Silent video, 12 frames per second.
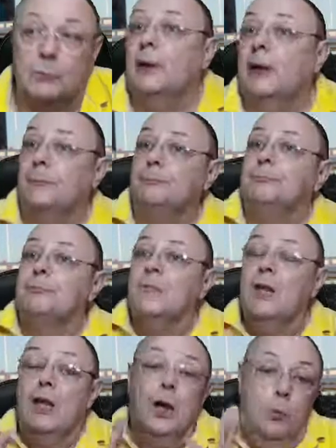But
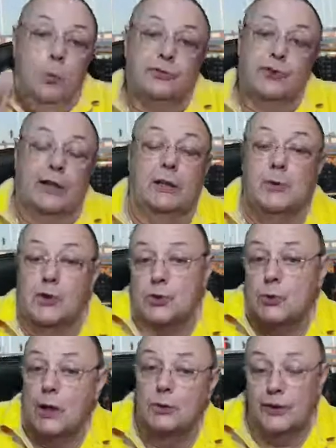once that commercial
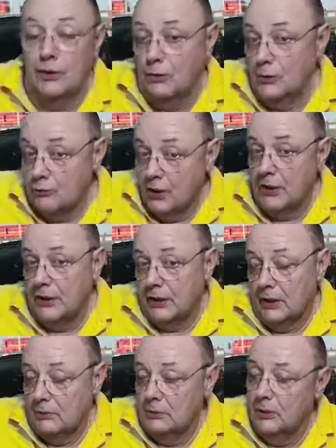goes out on the
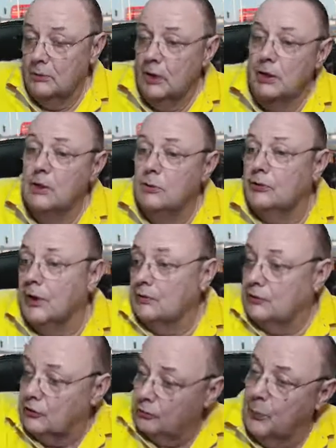radio, I'm going to use that
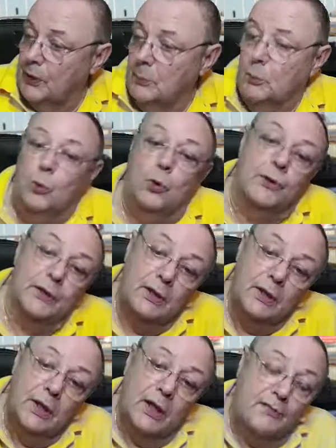as a springboard
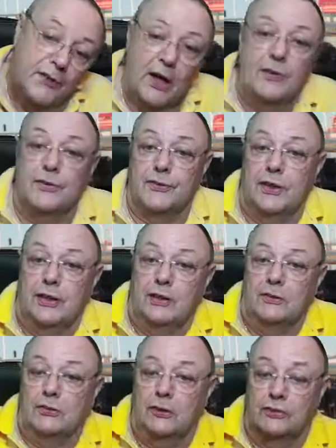for other
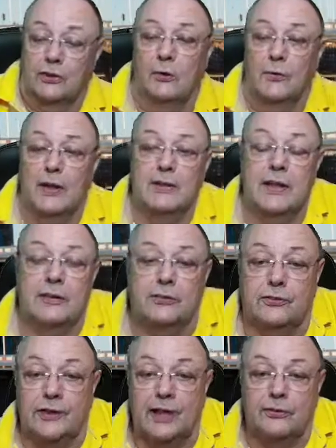things. So
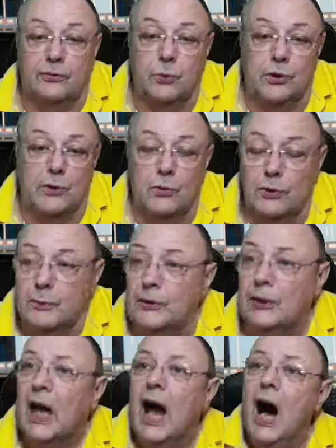that's what I want to be
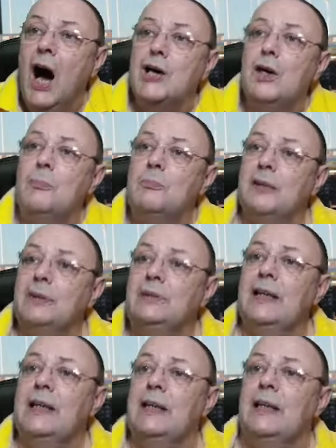doing. I can't
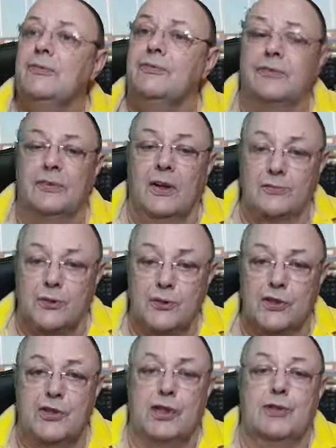believe I've got
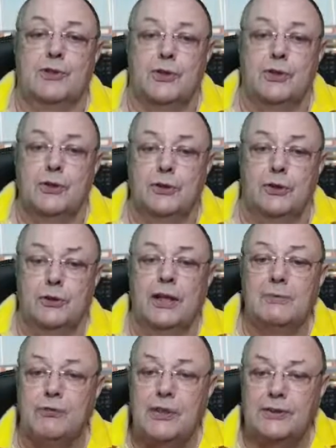this yellow shirt on.
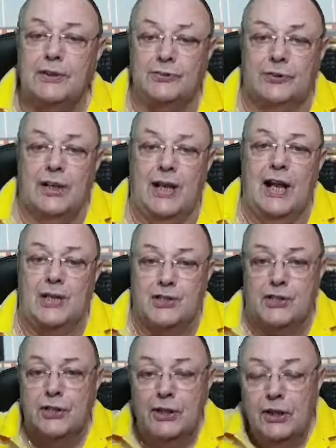It really does
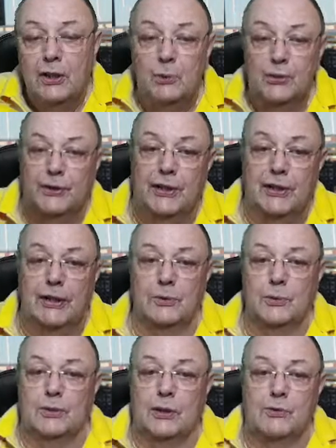clash with
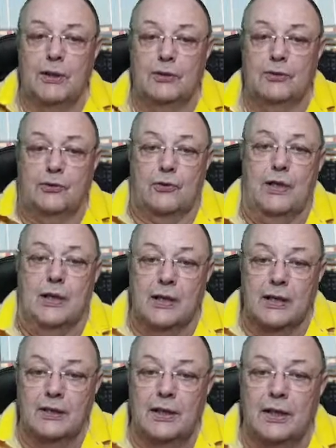the green screen,
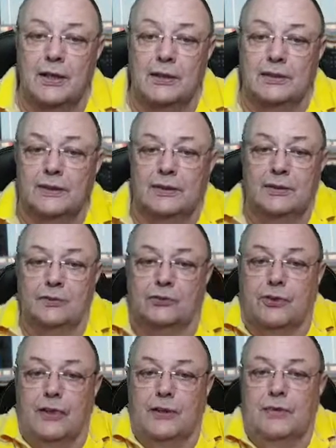and I you can
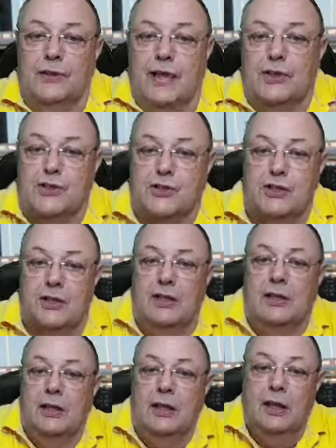see it on the edges
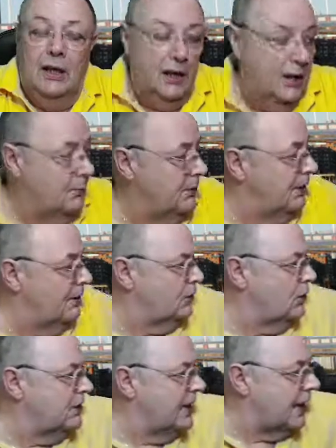here. And I've
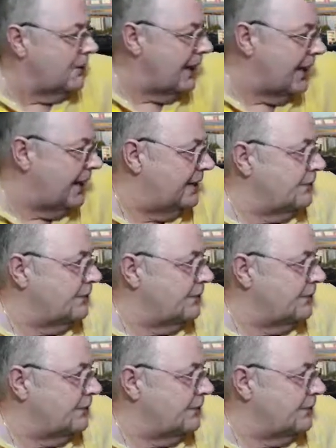got a yellow hat.